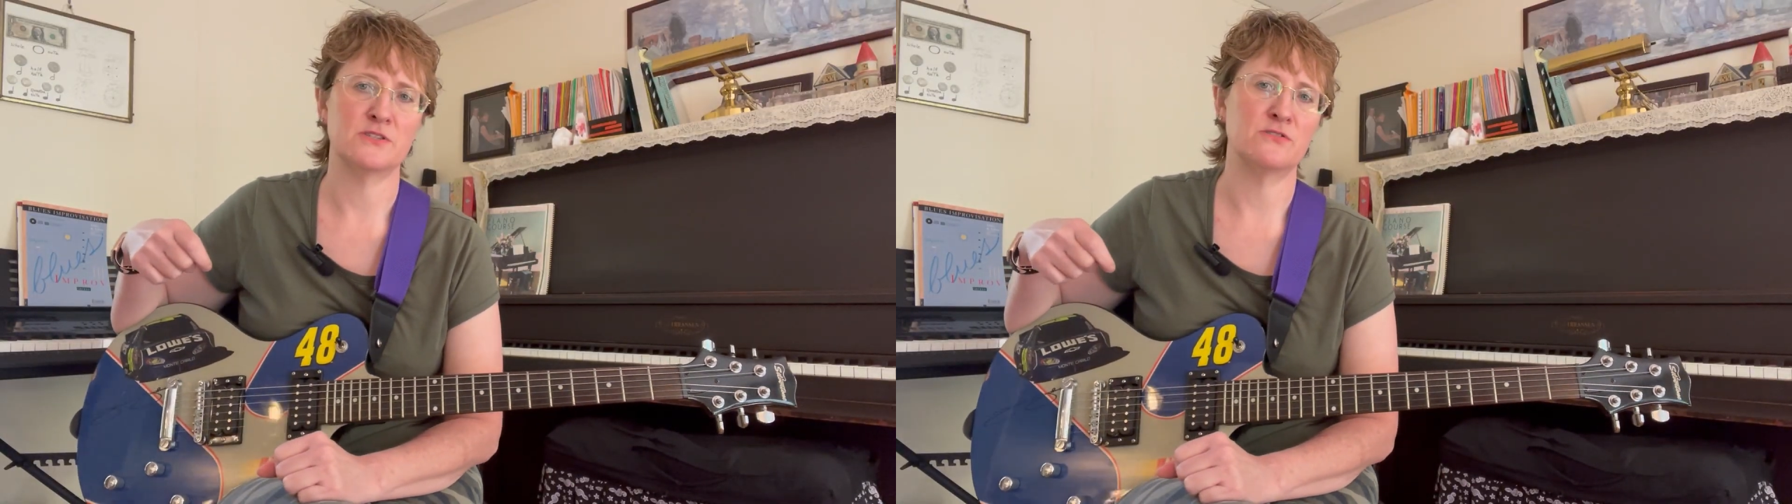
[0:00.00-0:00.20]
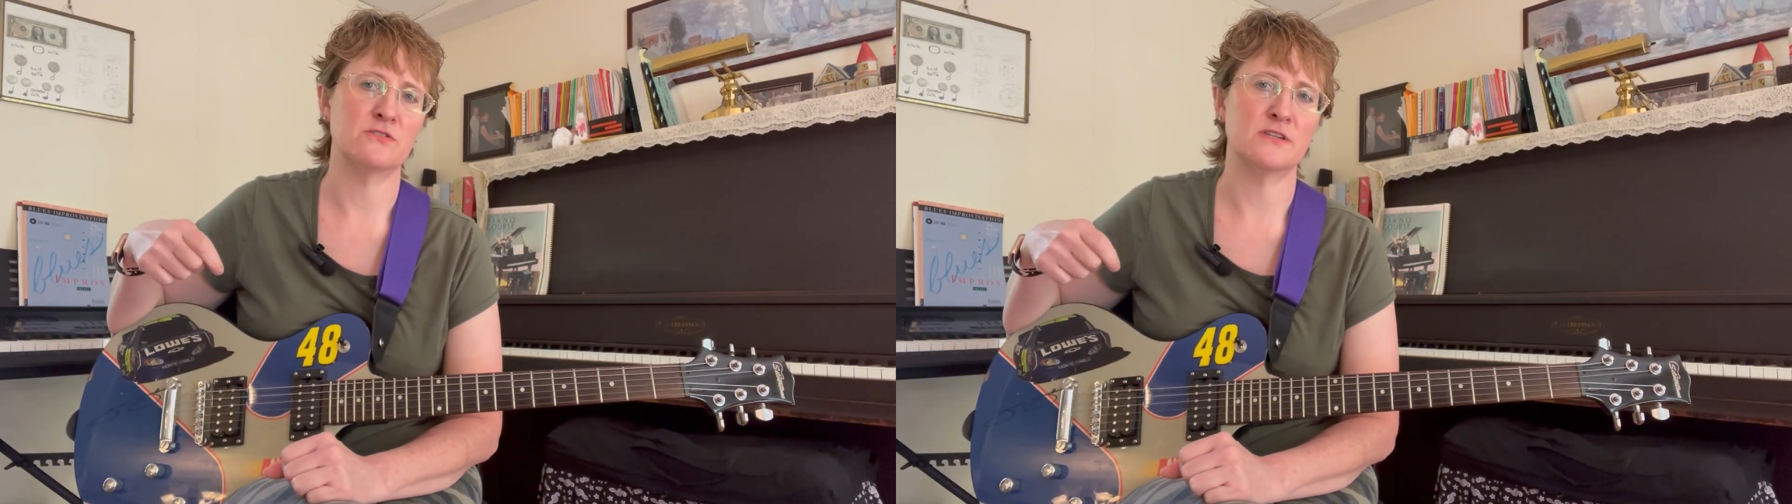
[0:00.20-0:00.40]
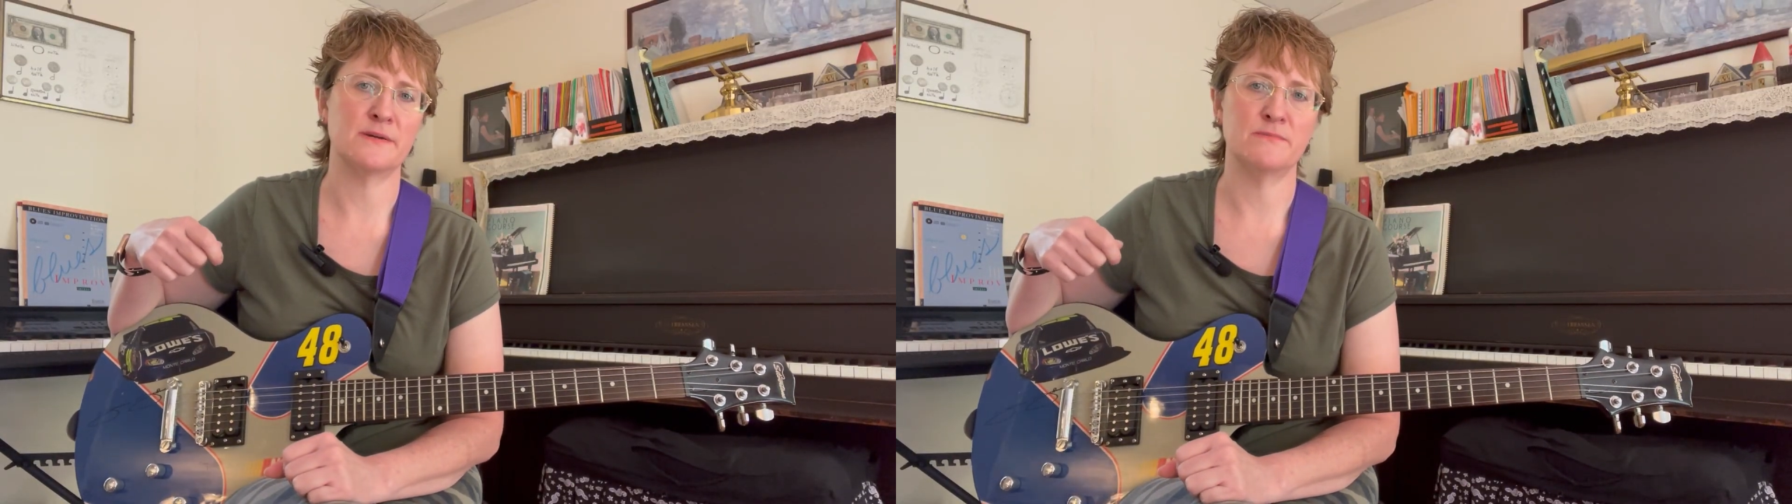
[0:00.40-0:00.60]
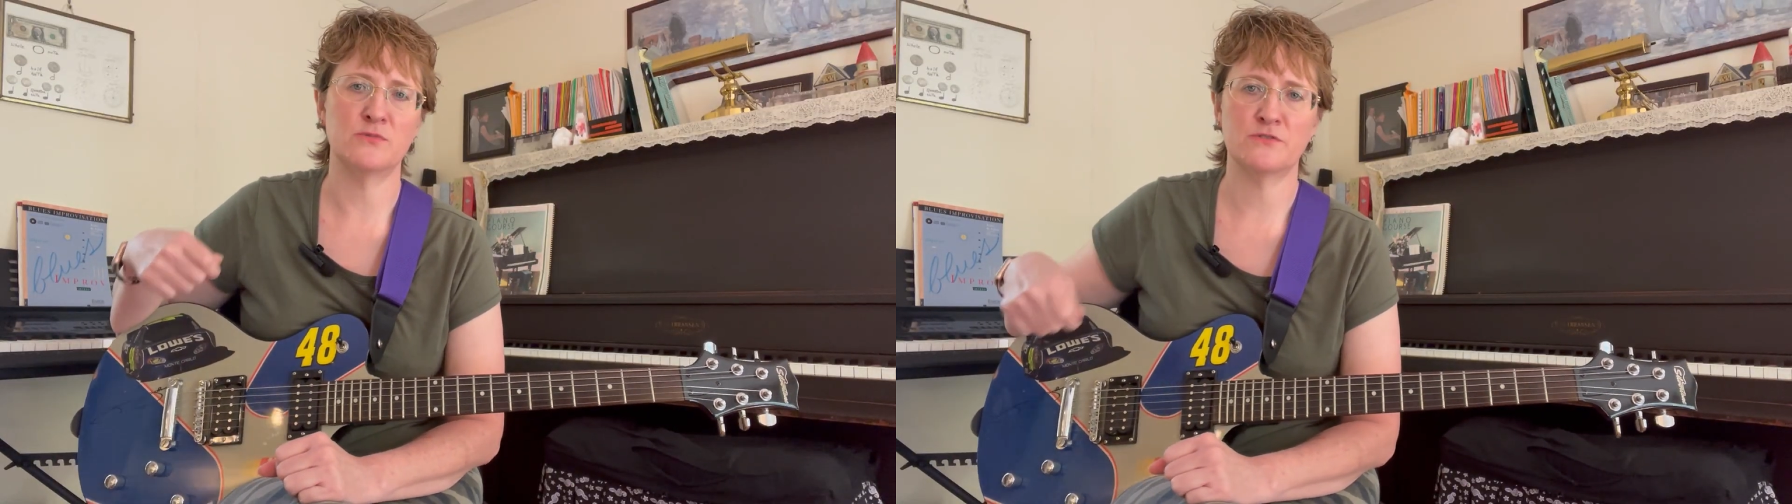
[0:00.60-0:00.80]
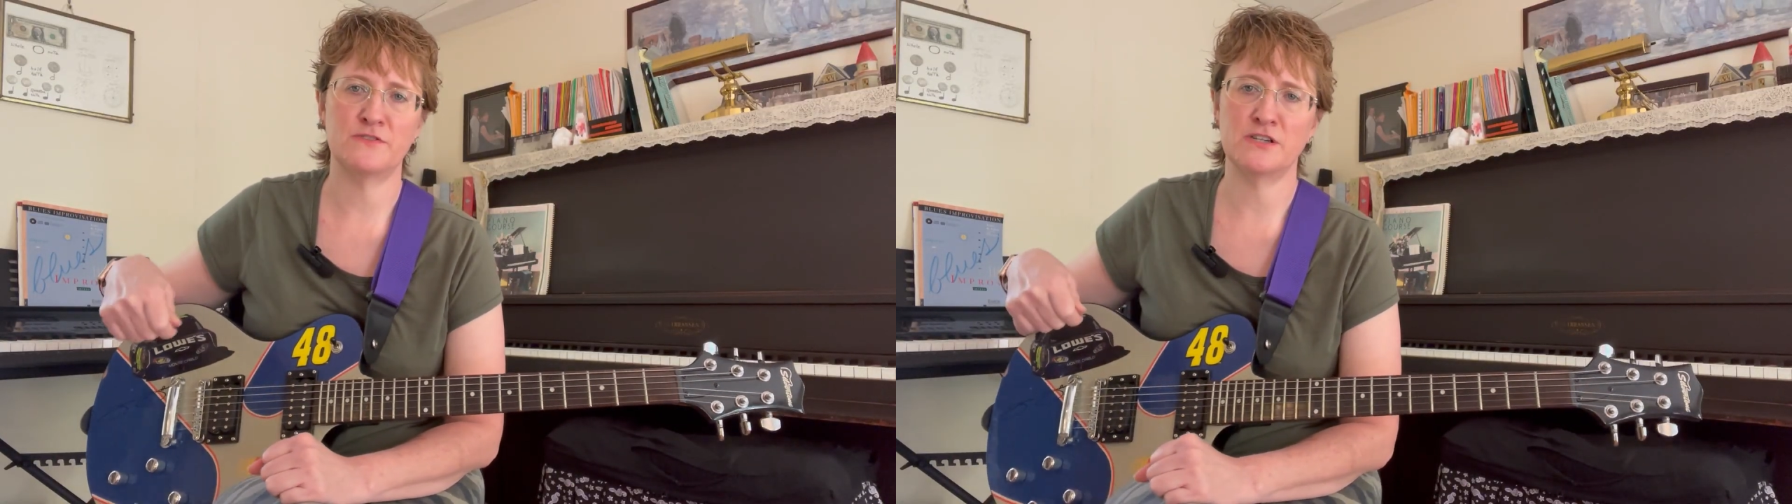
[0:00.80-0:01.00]
so you can get
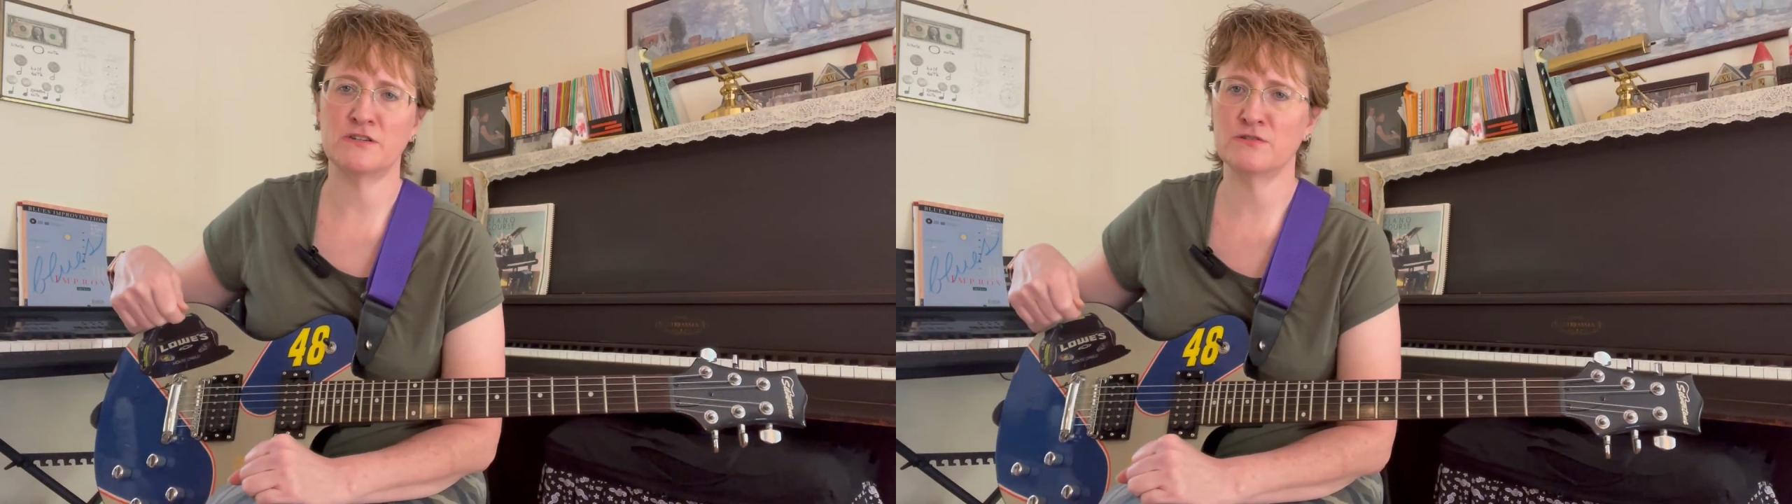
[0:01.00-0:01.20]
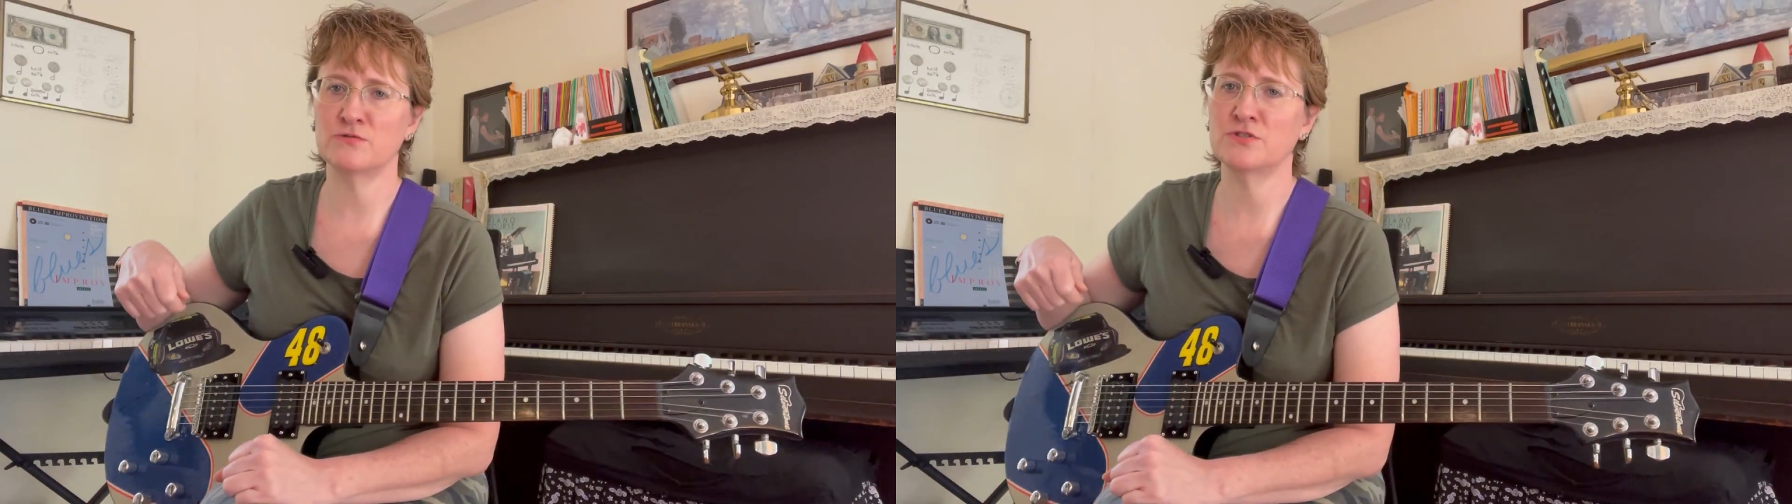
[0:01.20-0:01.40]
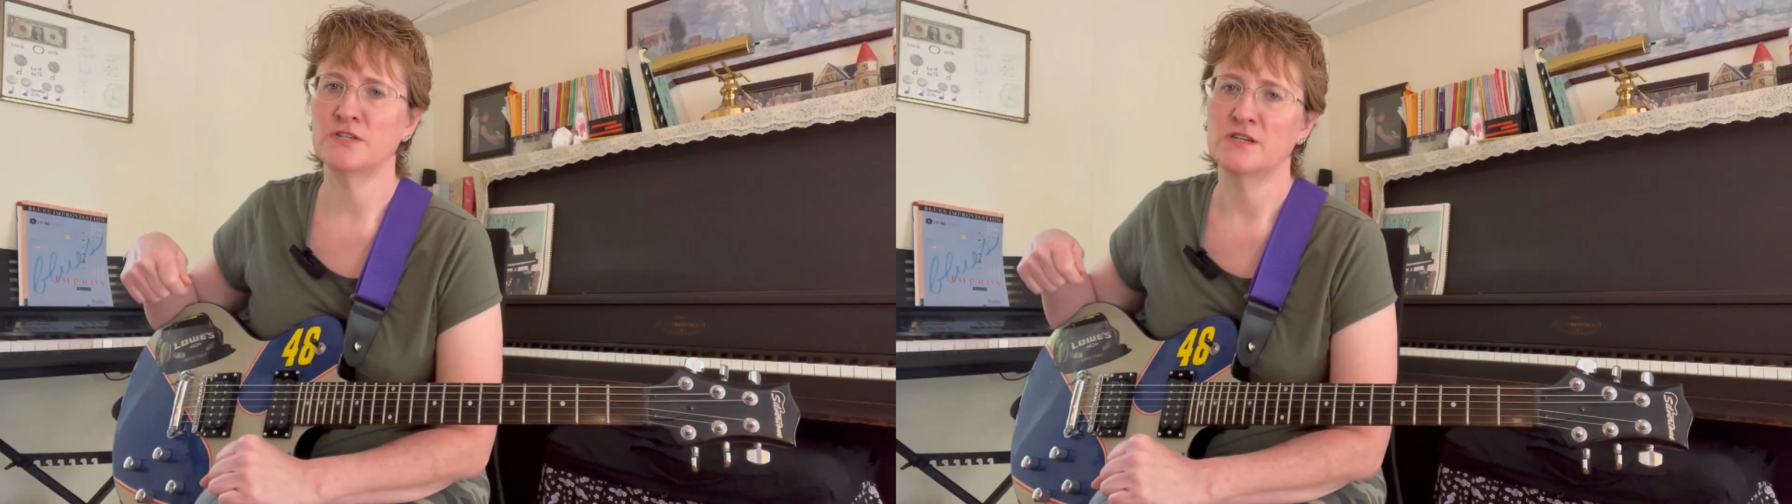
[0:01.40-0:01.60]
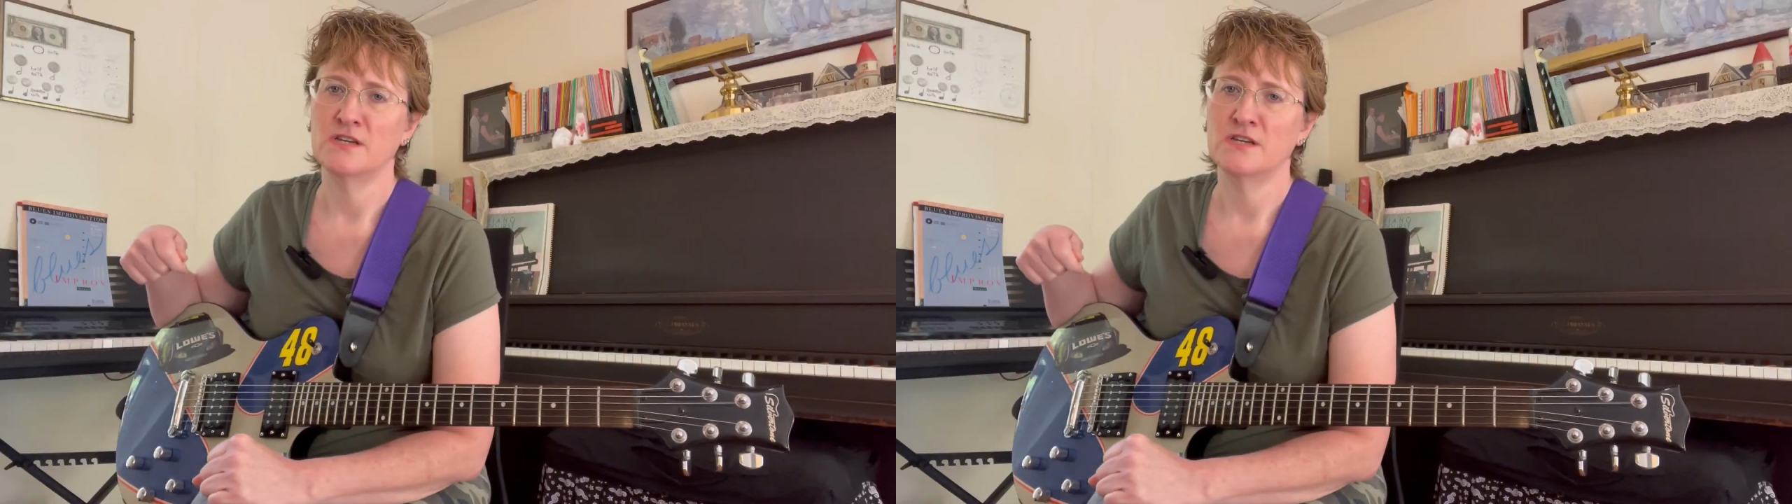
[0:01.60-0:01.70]
more videos.